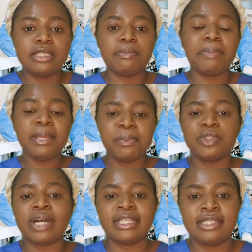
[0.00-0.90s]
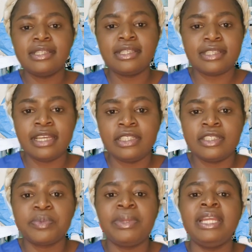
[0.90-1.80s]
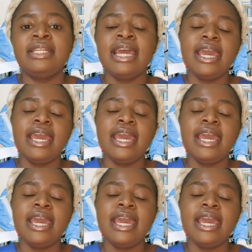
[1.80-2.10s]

people to assist the surgeons. We need